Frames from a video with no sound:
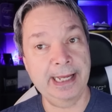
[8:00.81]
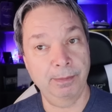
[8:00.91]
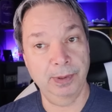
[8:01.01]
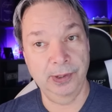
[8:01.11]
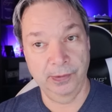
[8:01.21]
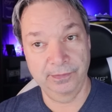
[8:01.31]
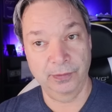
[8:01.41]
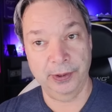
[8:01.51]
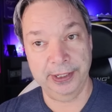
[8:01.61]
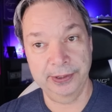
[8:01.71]
down below
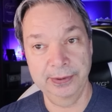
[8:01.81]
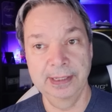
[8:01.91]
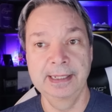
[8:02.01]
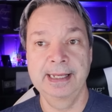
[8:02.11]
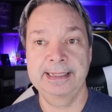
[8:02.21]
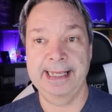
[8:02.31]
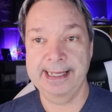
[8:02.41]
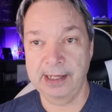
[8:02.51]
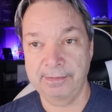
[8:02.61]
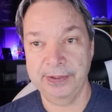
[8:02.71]
for you to
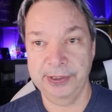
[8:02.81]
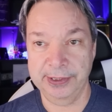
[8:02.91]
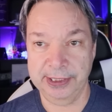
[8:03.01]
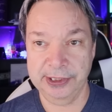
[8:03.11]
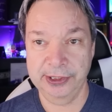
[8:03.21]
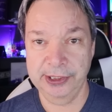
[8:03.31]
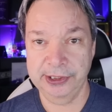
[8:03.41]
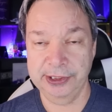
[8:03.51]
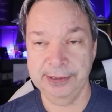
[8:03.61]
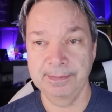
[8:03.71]
head off on your
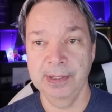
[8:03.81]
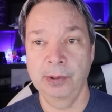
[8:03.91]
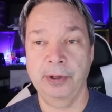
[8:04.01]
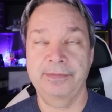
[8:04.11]
excursion, or